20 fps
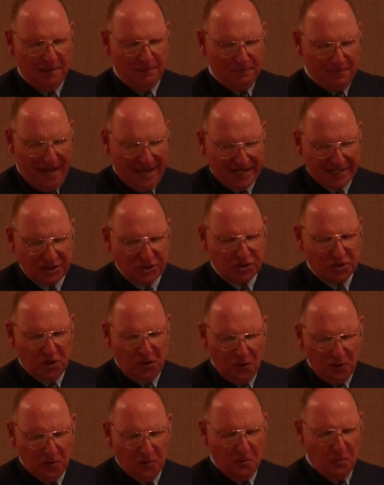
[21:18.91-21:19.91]
Make
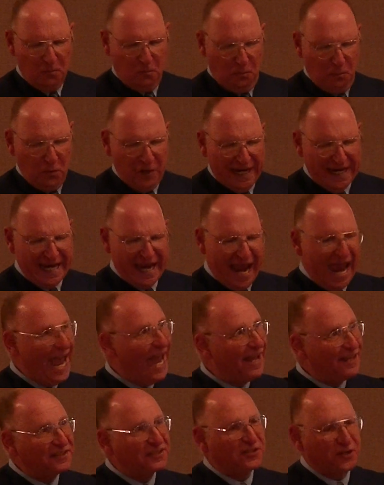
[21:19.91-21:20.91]
sure we
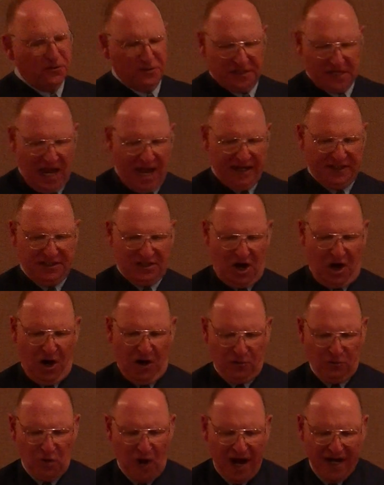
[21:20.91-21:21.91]
exercise
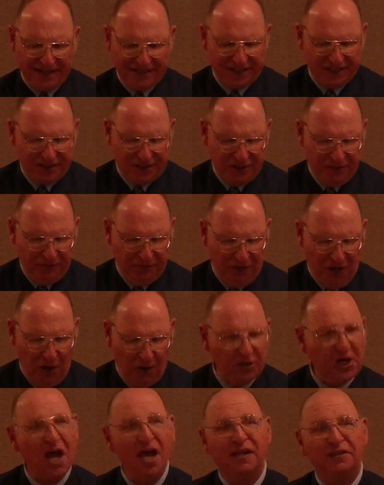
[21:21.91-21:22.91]
our rights to
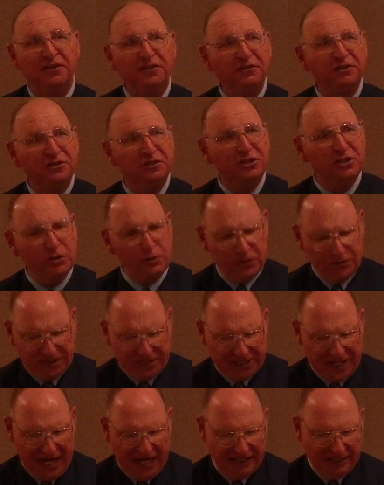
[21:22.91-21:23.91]
vote on
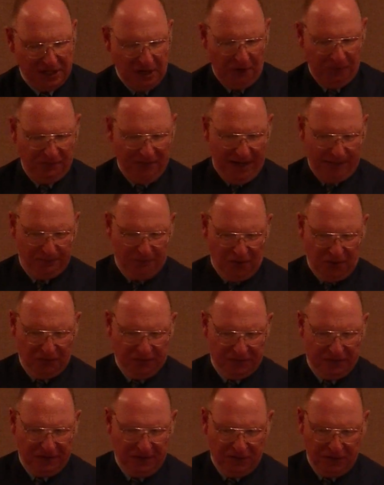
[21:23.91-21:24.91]
Tuesday,
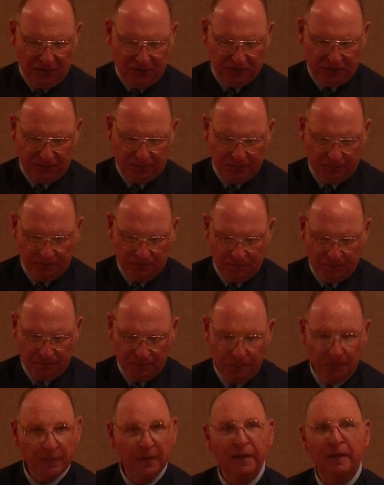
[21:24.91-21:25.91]
November 3rd.
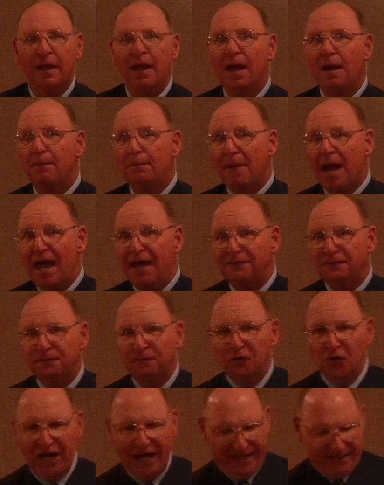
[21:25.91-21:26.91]
My
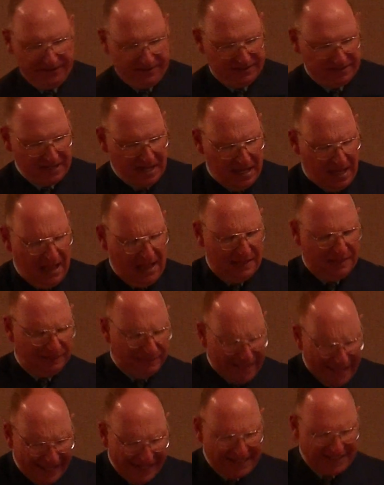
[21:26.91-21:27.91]
friends,
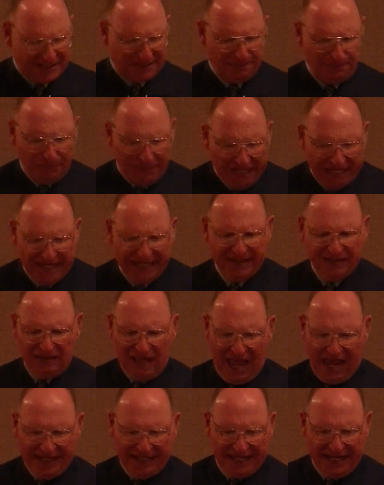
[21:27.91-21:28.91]
let us be
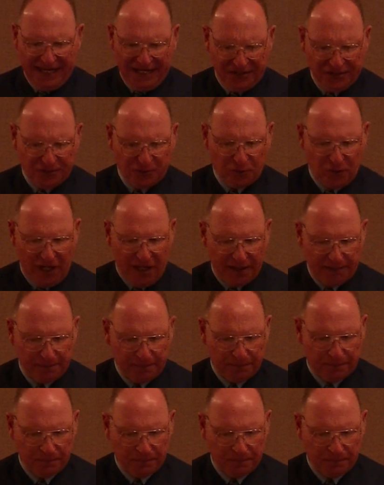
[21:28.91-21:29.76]
like Ezra.